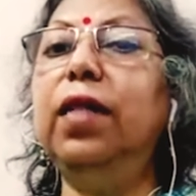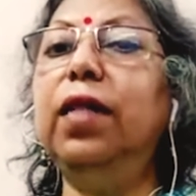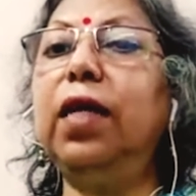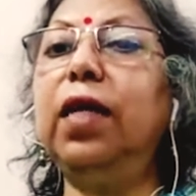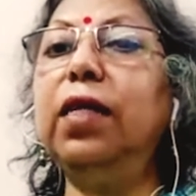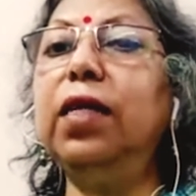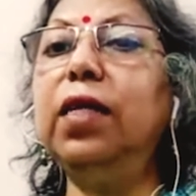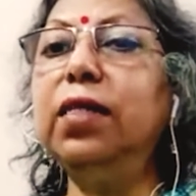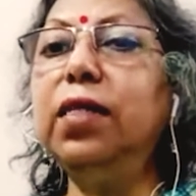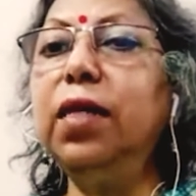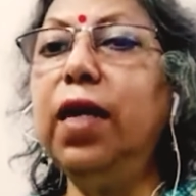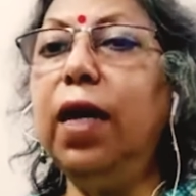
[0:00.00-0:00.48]

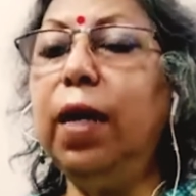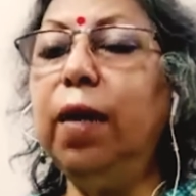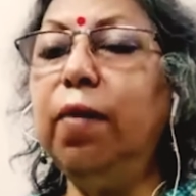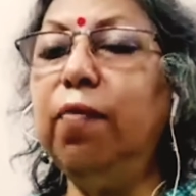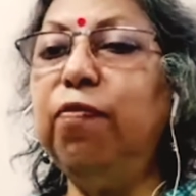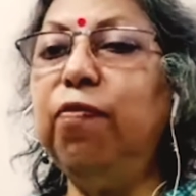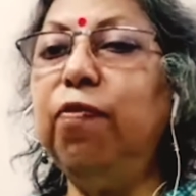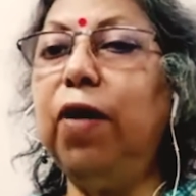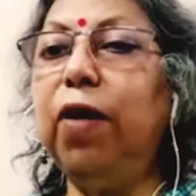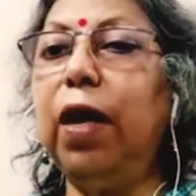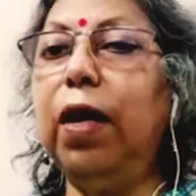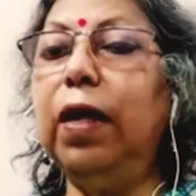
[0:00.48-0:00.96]
Dada
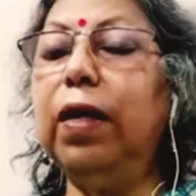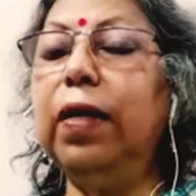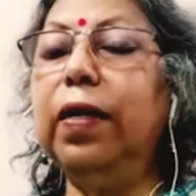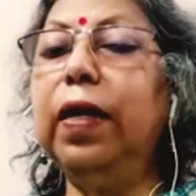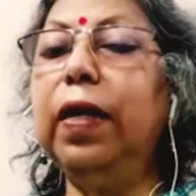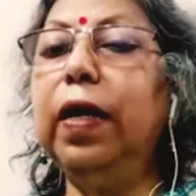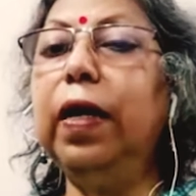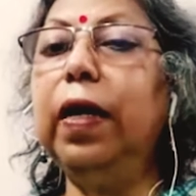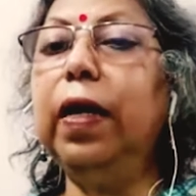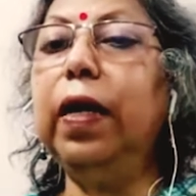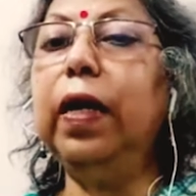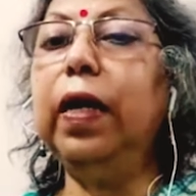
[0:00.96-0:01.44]
Saheb
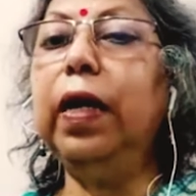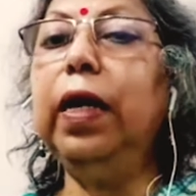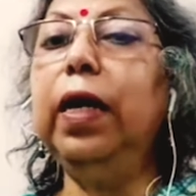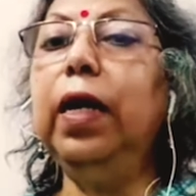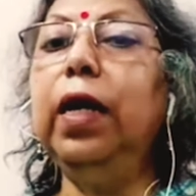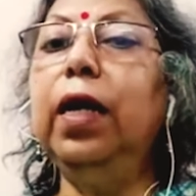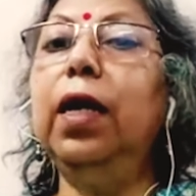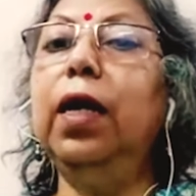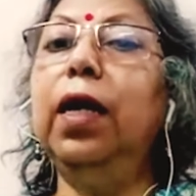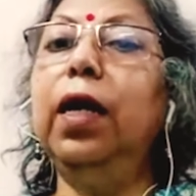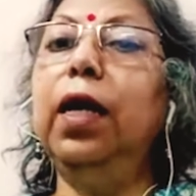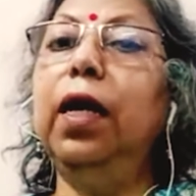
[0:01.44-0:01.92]
Phalke,
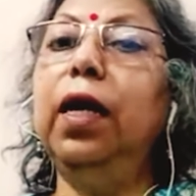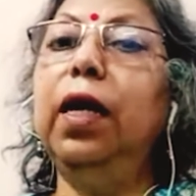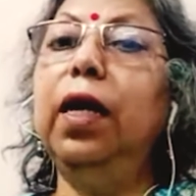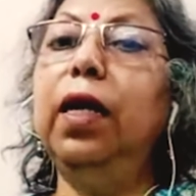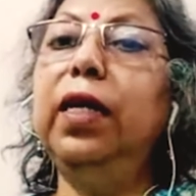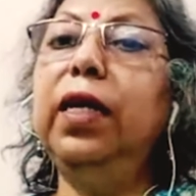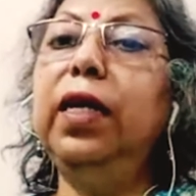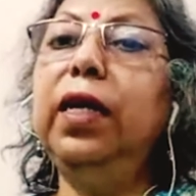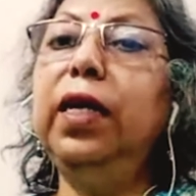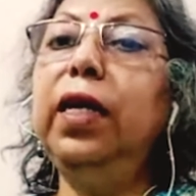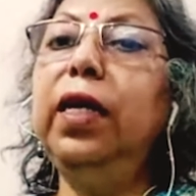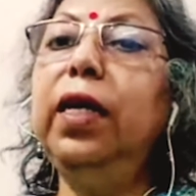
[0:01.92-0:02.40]

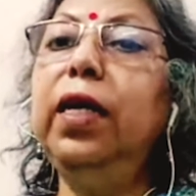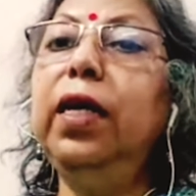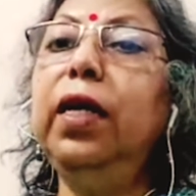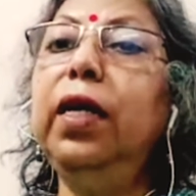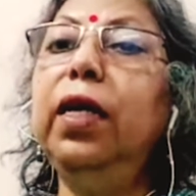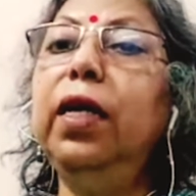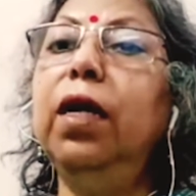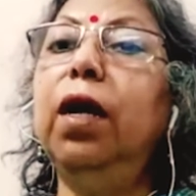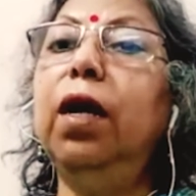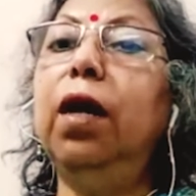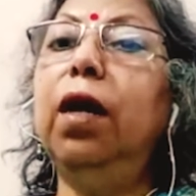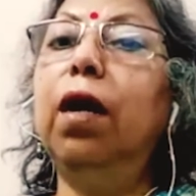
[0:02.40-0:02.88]

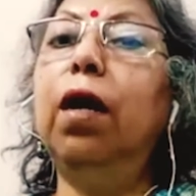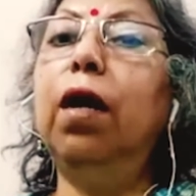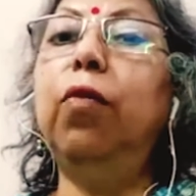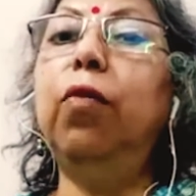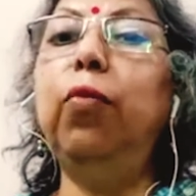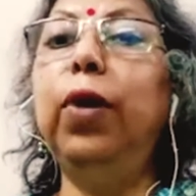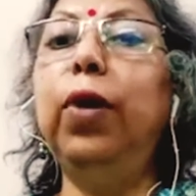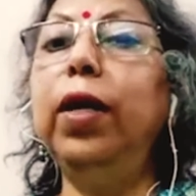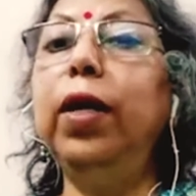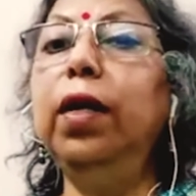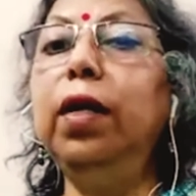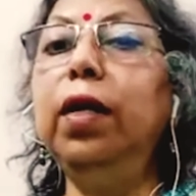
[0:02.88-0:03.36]

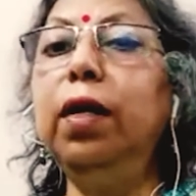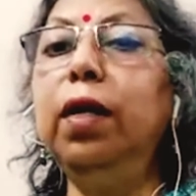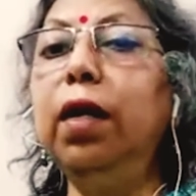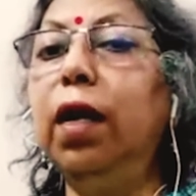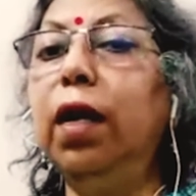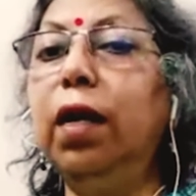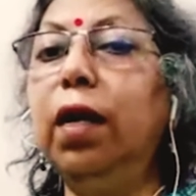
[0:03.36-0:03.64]
when